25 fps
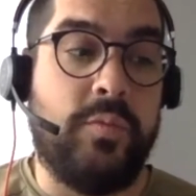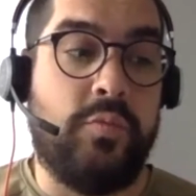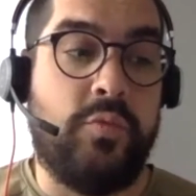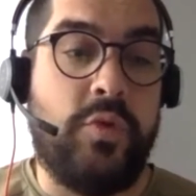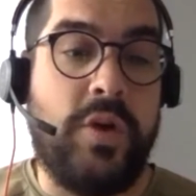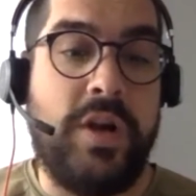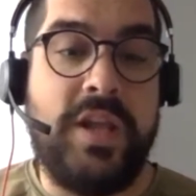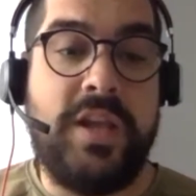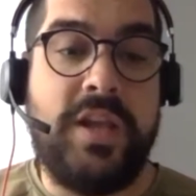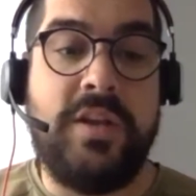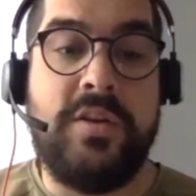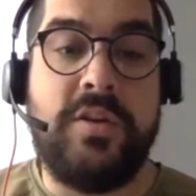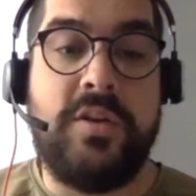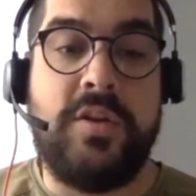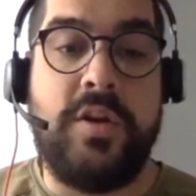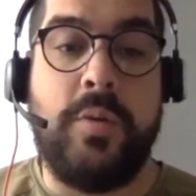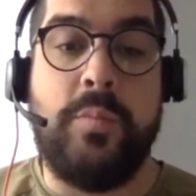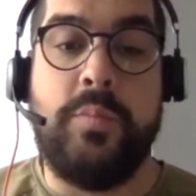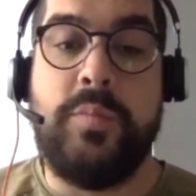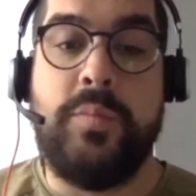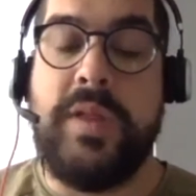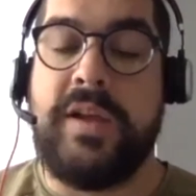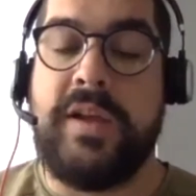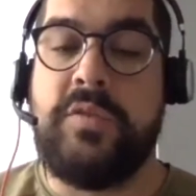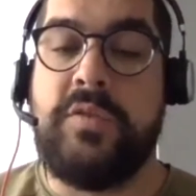running
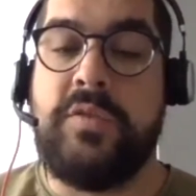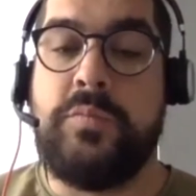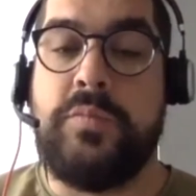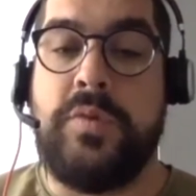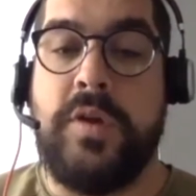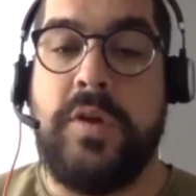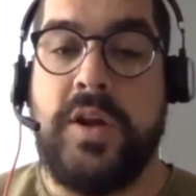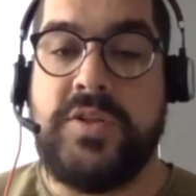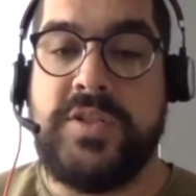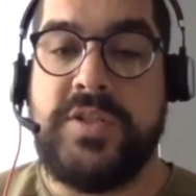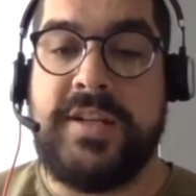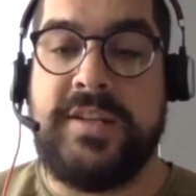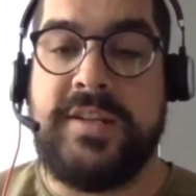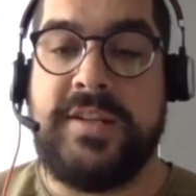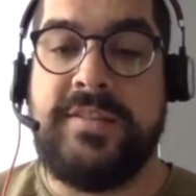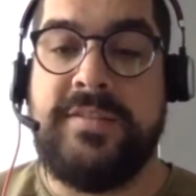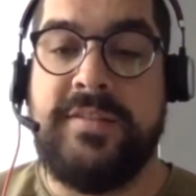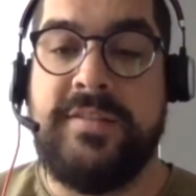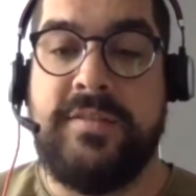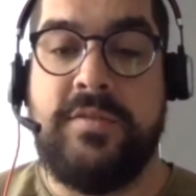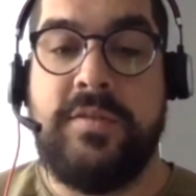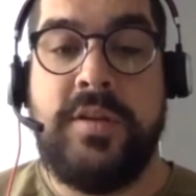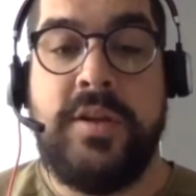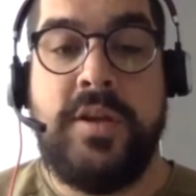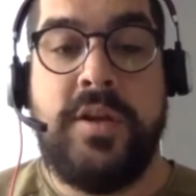complex projects
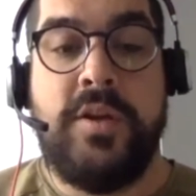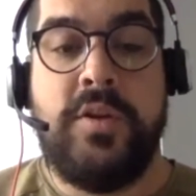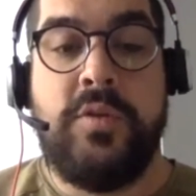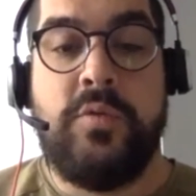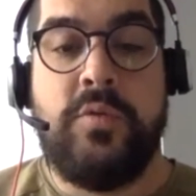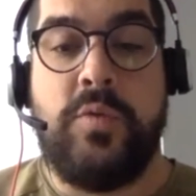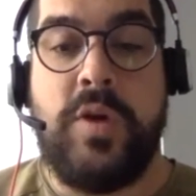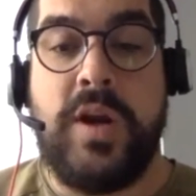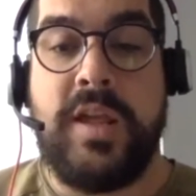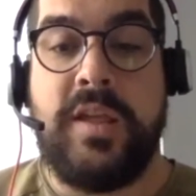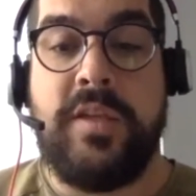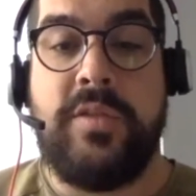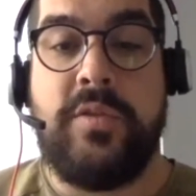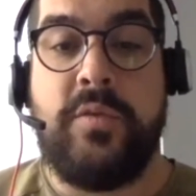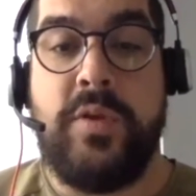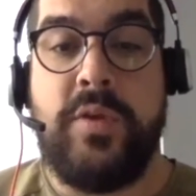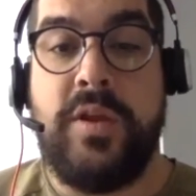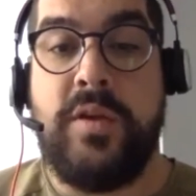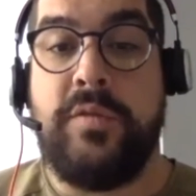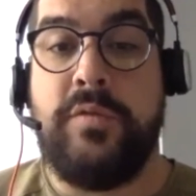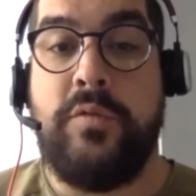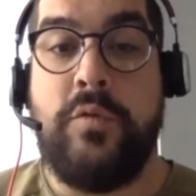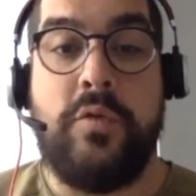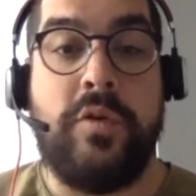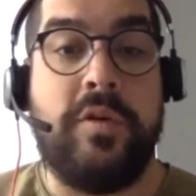and running 3 or
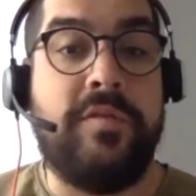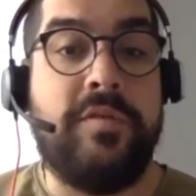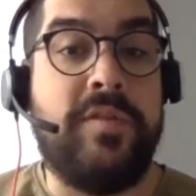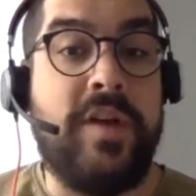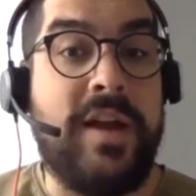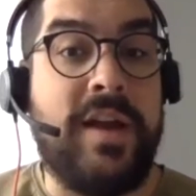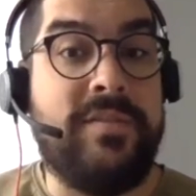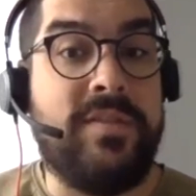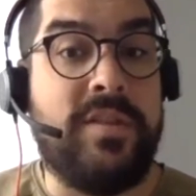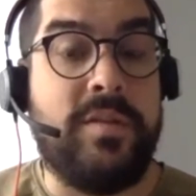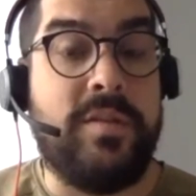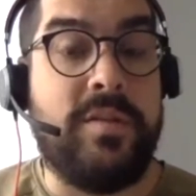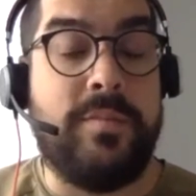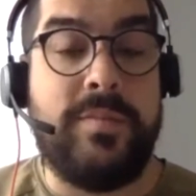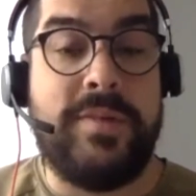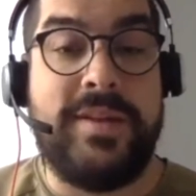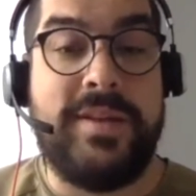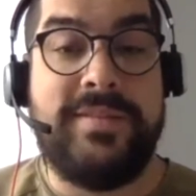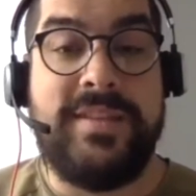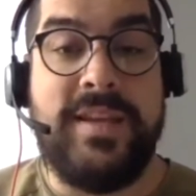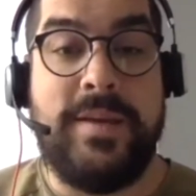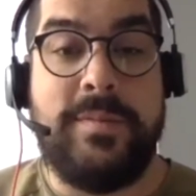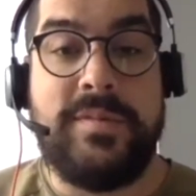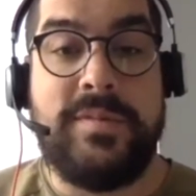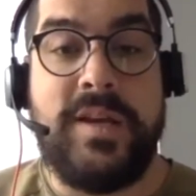4 or 5 of them at the
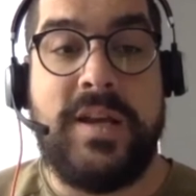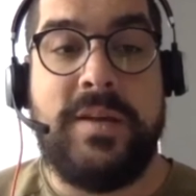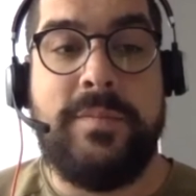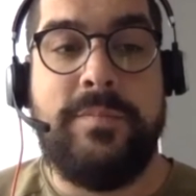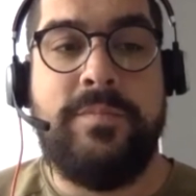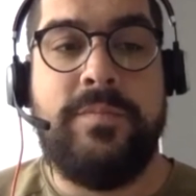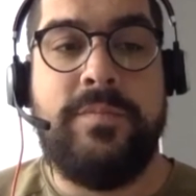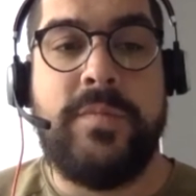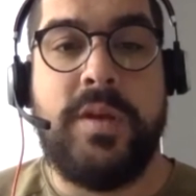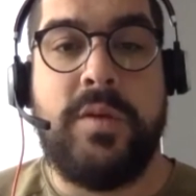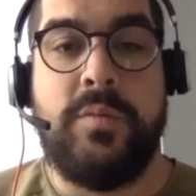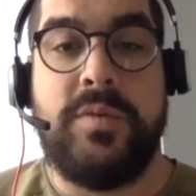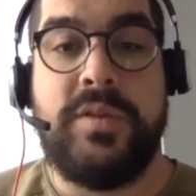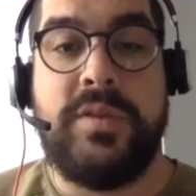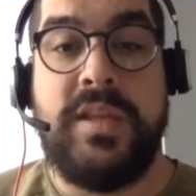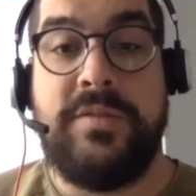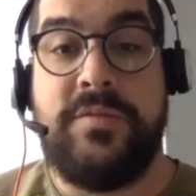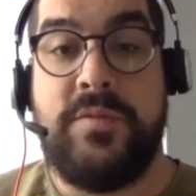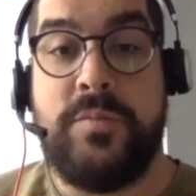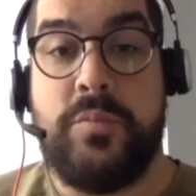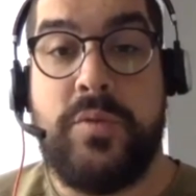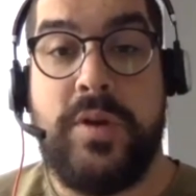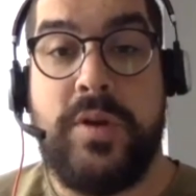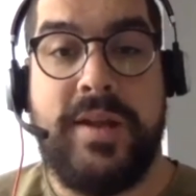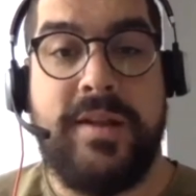same time with
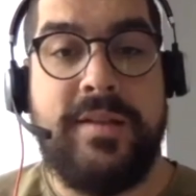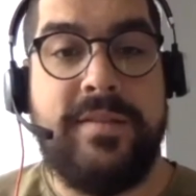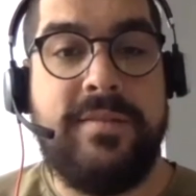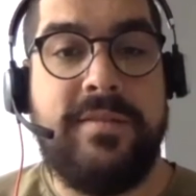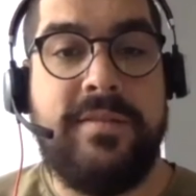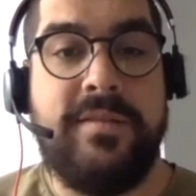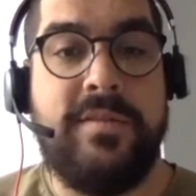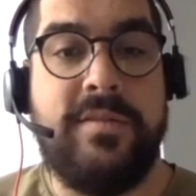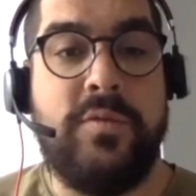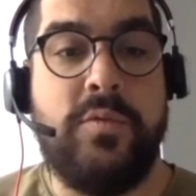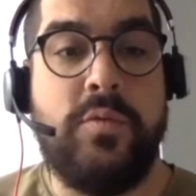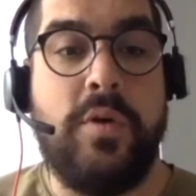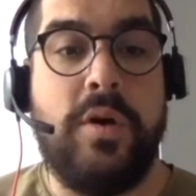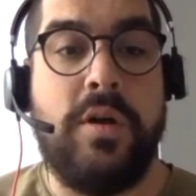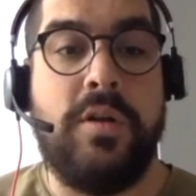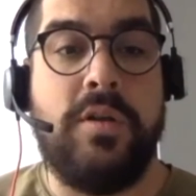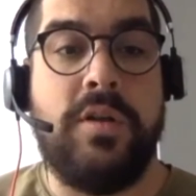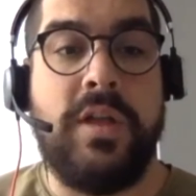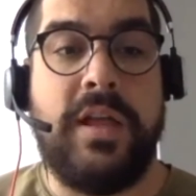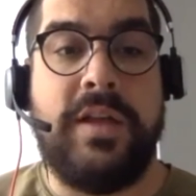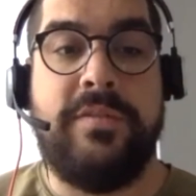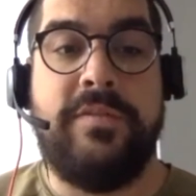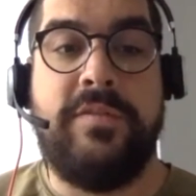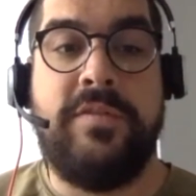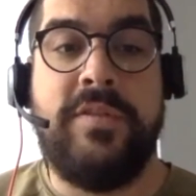different brands who all
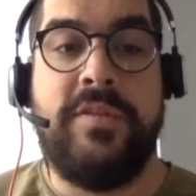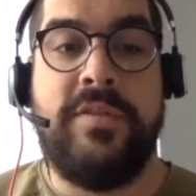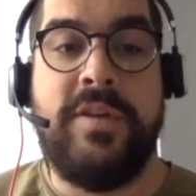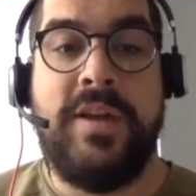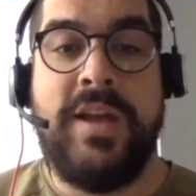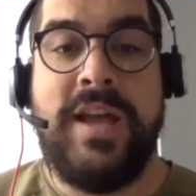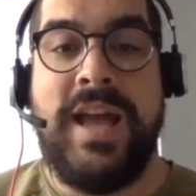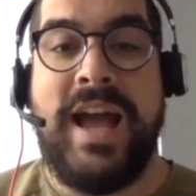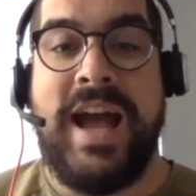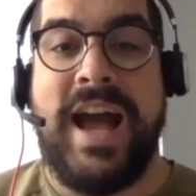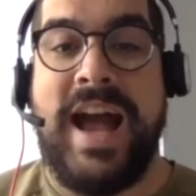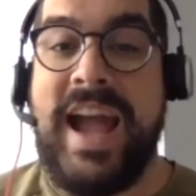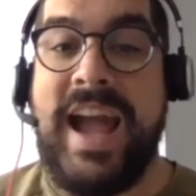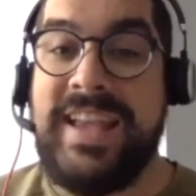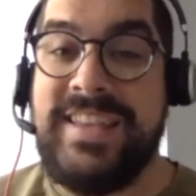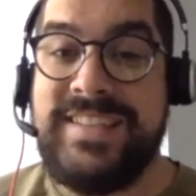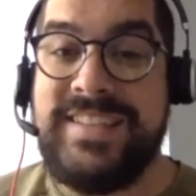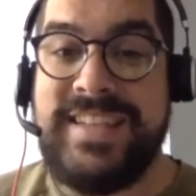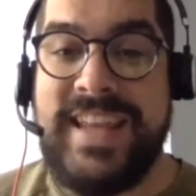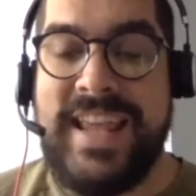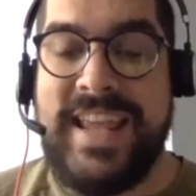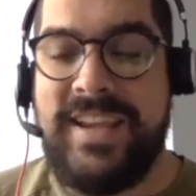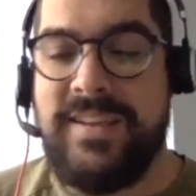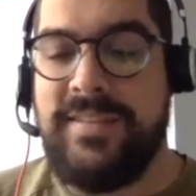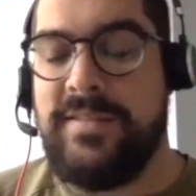have high
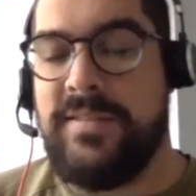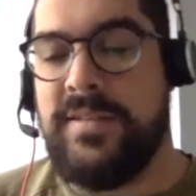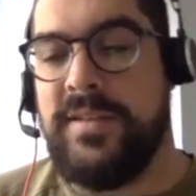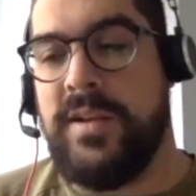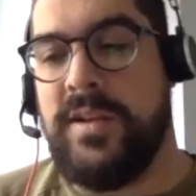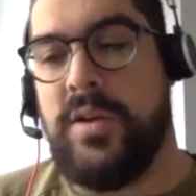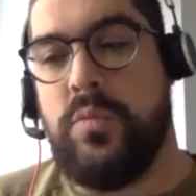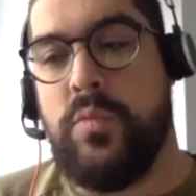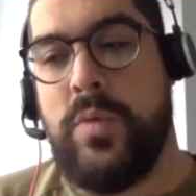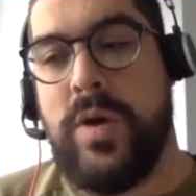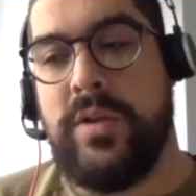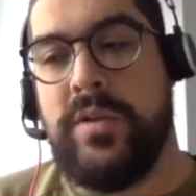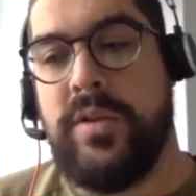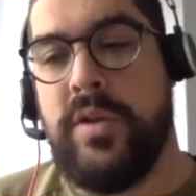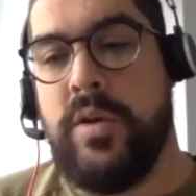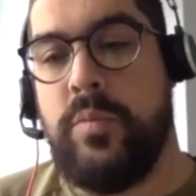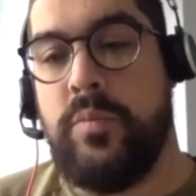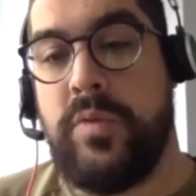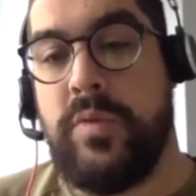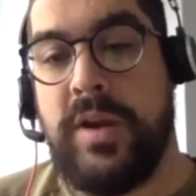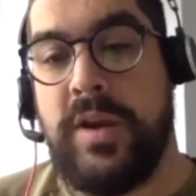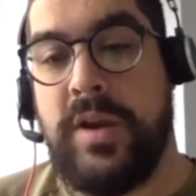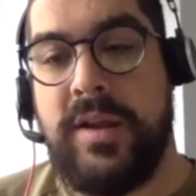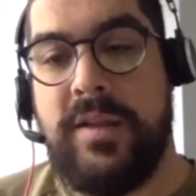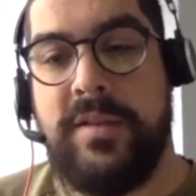stakes, well-known
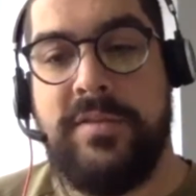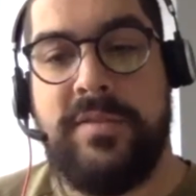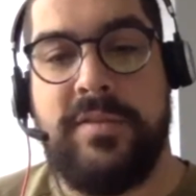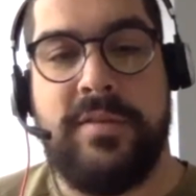brands.